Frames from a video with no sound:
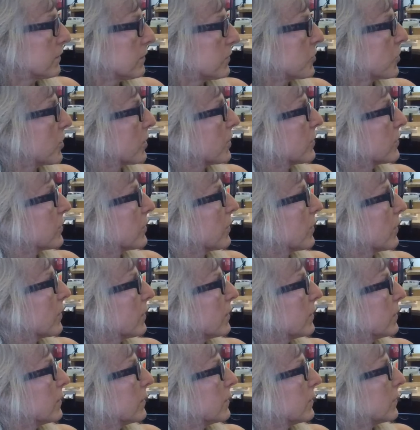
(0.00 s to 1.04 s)
jigsaw,
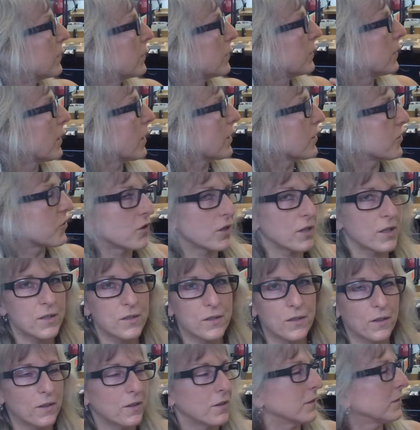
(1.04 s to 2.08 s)
or not a
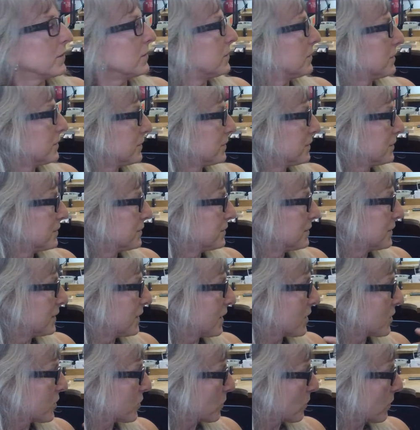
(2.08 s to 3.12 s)
jigsaw,
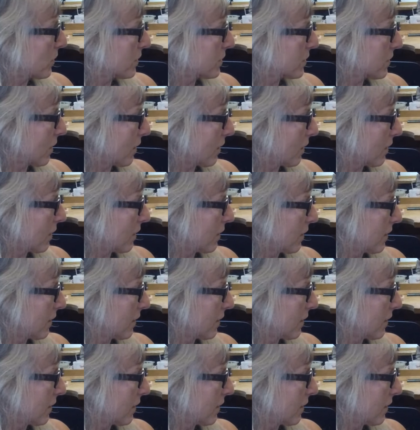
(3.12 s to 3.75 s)
a scroll saw,